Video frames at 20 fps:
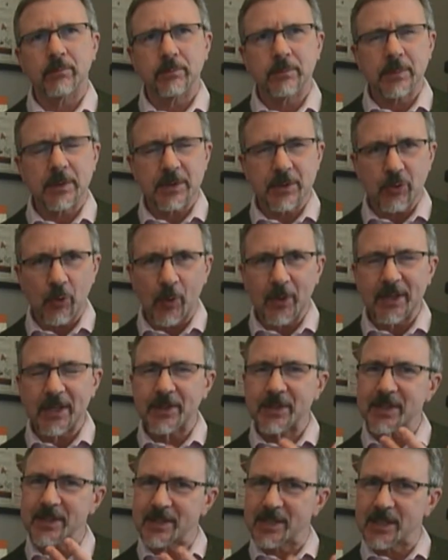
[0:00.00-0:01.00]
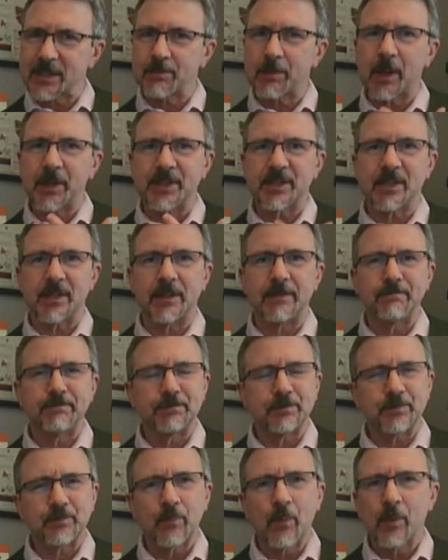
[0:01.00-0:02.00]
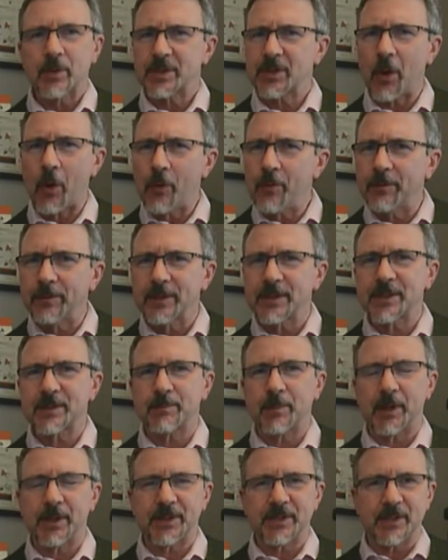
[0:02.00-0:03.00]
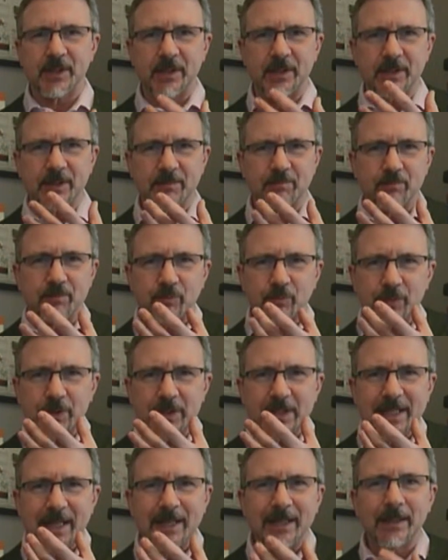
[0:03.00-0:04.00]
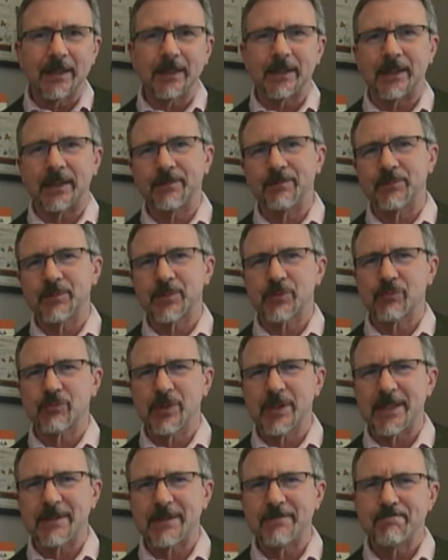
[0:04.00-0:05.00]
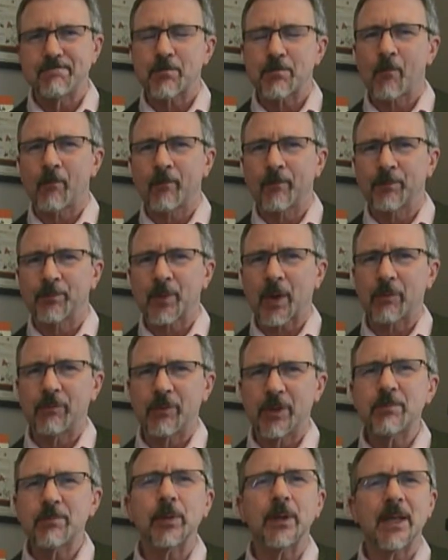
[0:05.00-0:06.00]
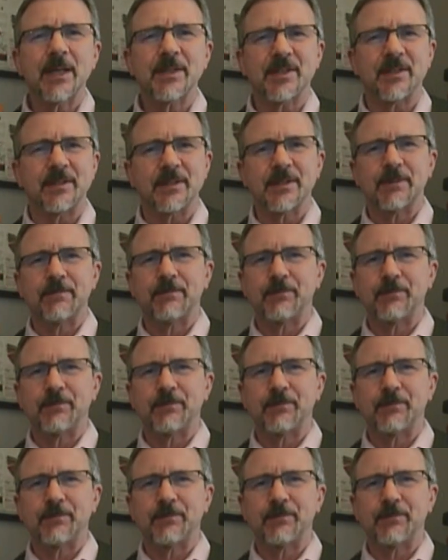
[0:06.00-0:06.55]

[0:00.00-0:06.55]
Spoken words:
It's quite nice and spicy. It's not overly spicy, it's tingling. It's really, really pleasant.